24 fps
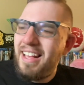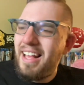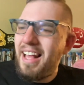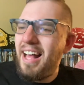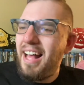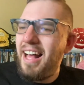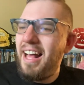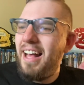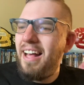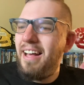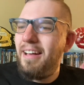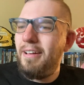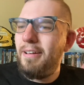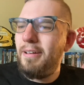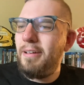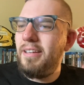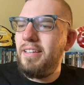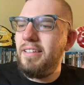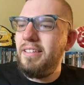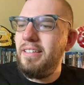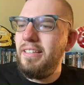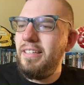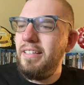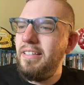
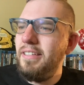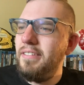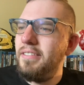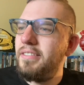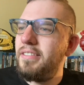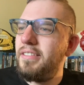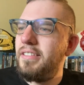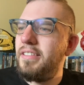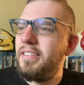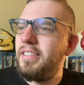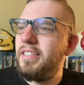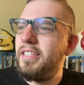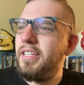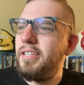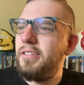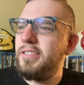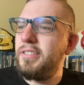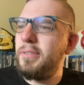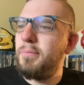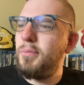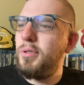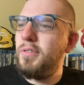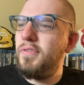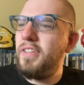Uh, here's
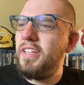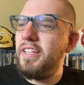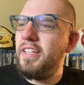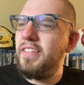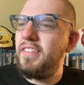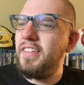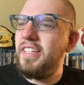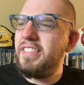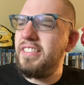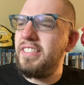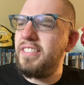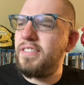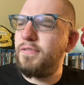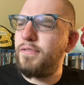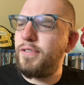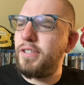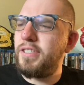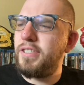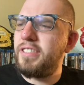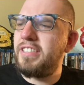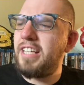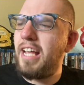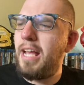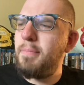a movie. This is the
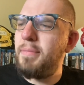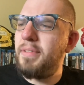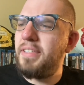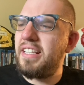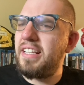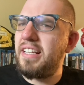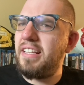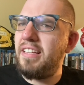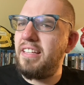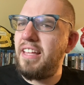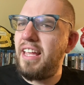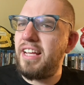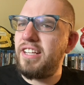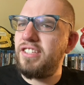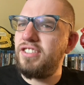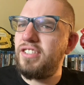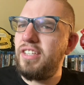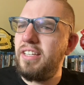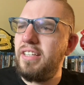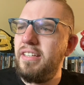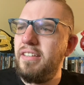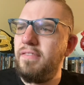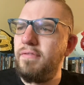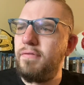first time in the
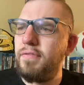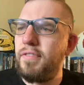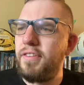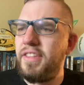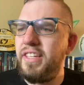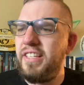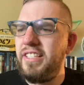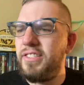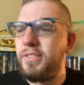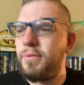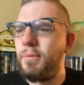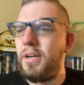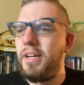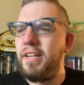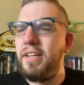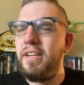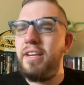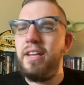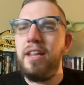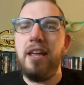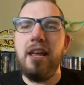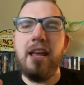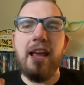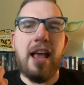collection for this
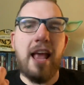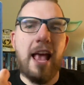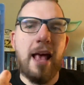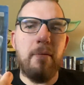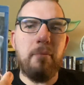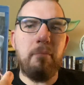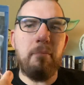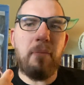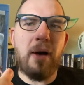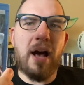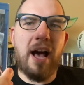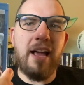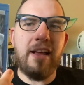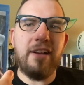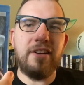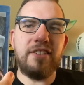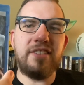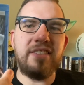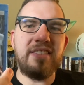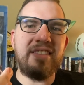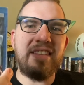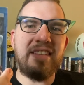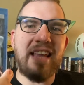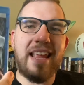one. Empire
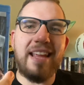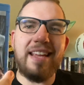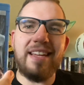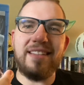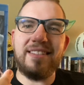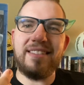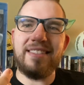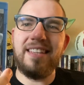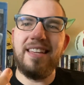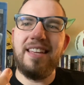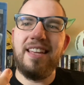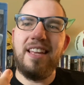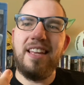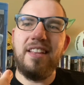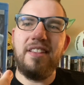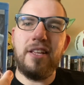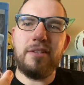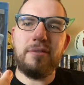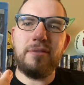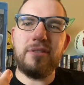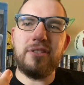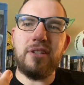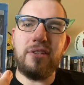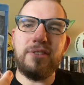State.
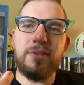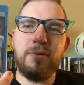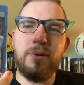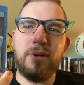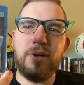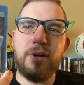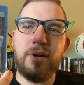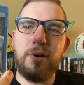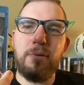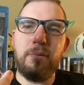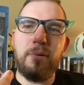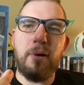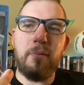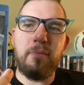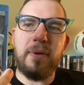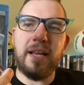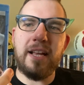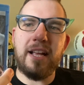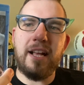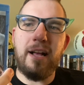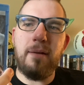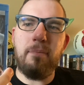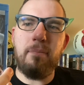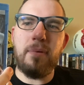This was also a Goodwill
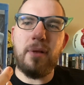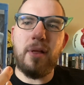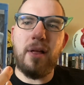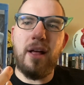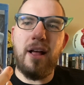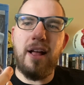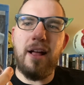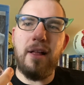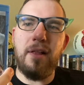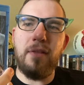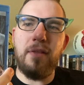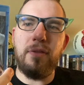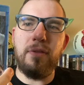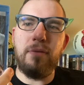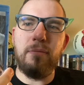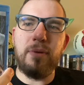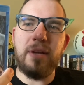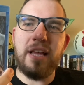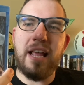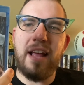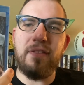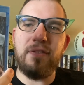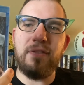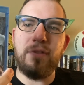pickup. Uh, we
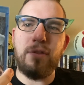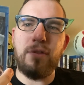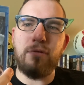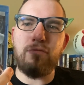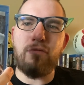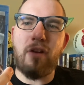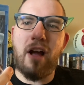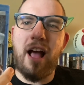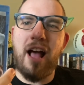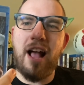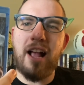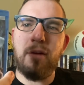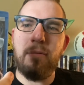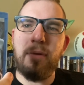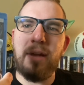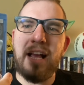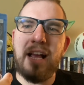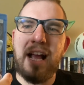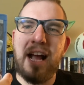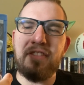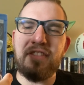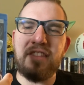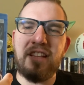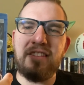got The Rock, we
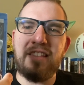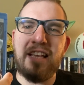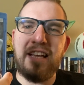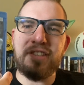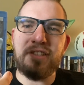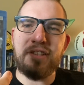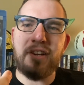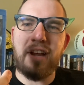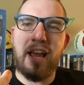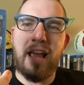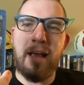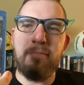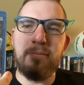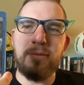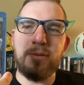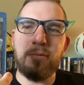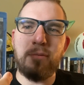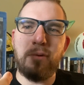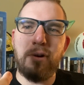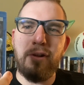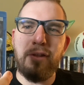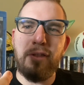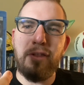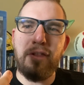got the lesser
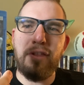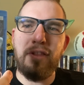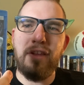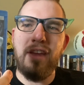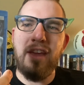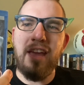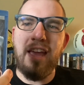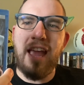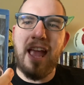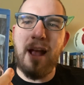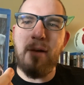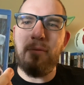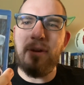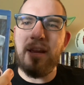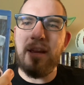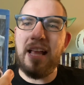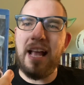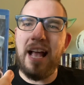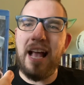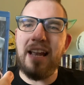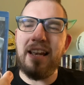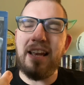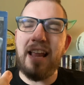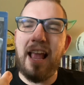Hemsworth, and we
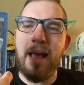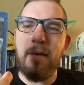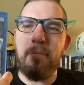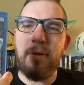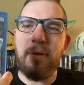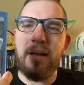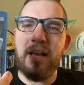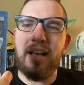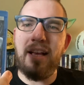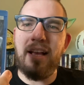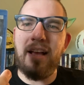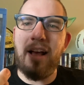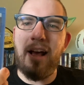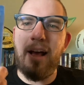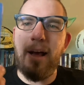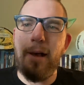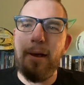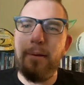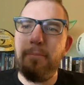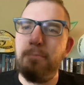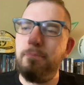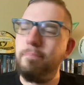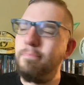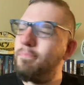got Emma
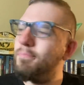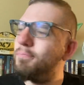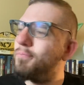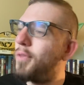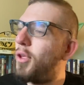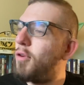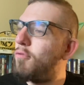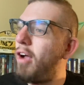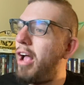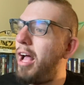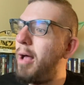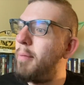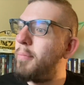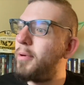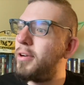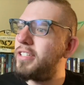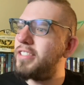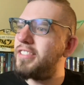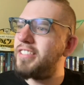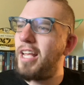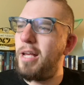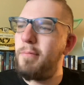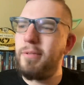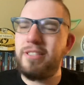um,
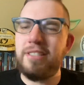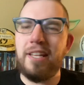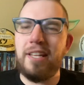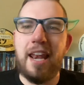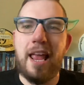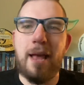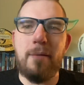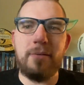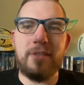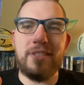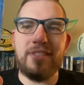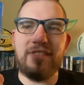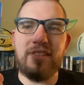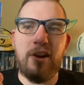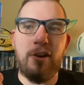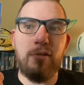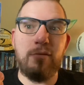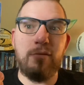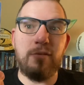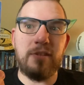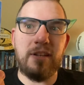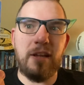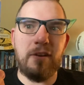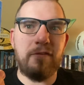Roberts. I almost said Emma
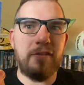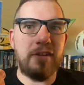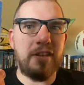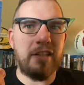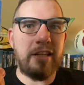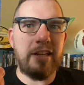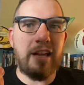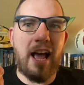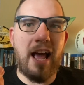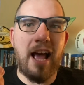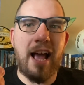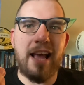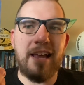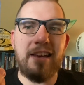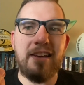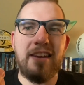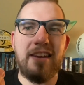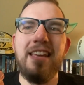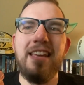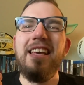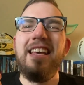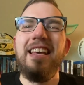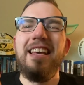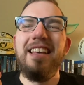Stone. Definitely not.
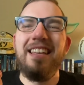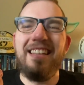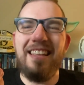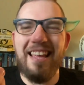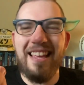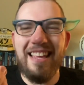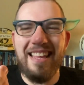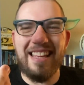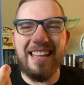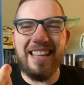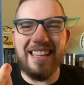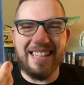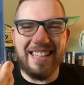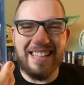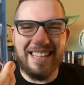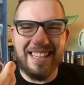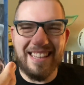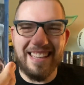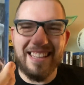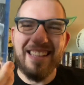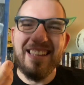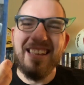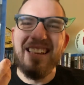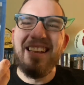I
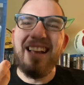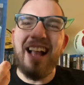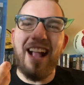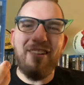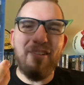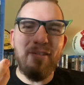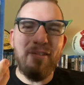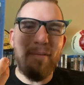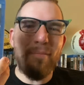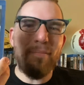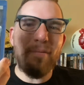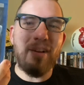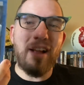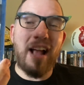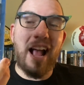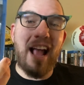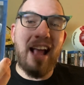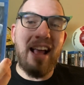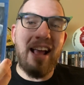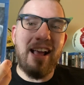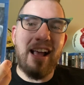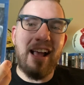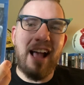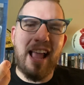remember
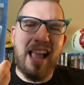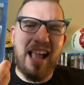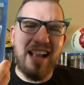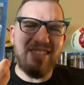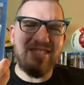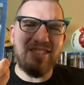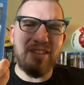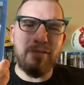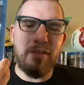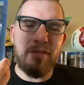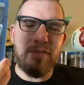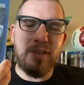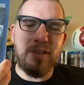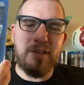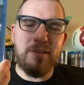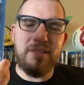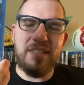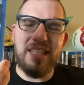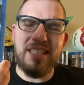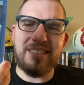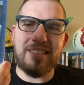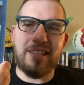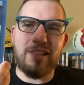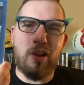I, I actually reviewed
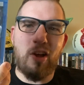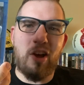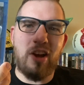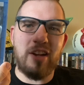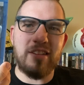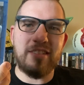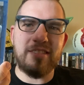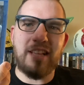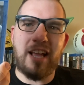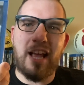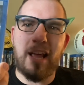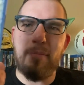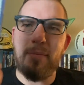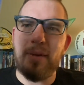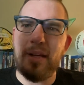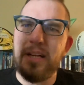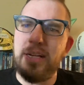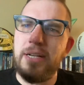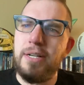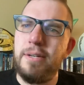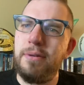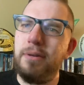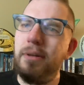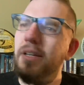this a long time
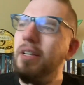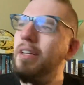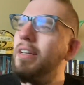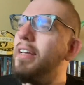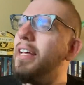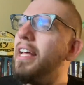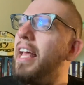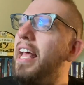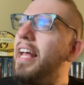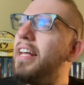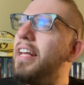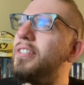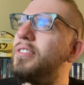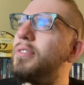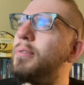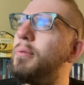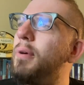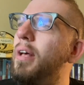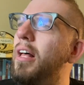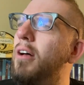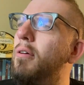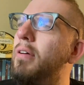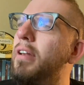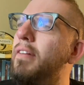ago as
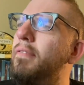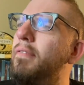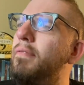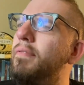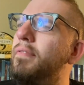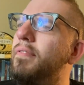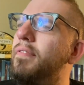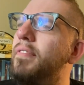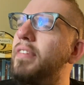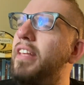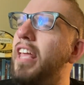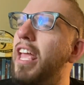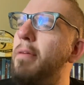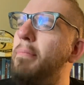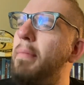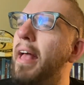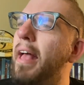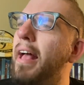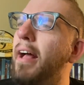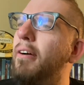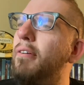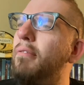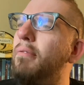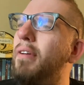well when it came
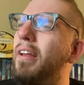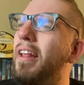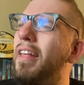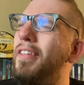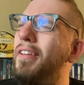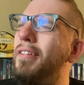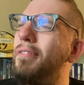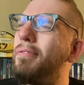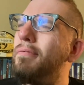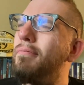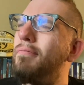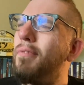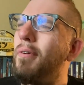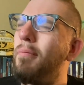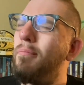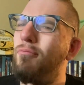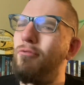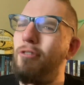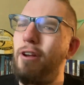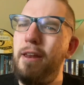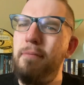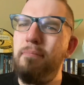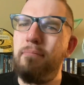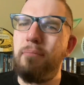out, when I think from
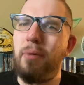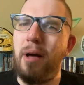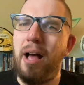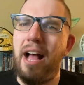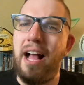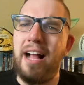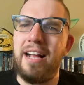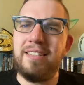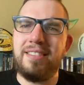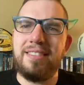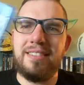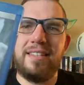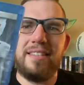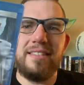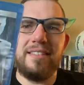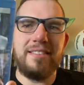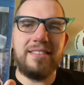Redbox.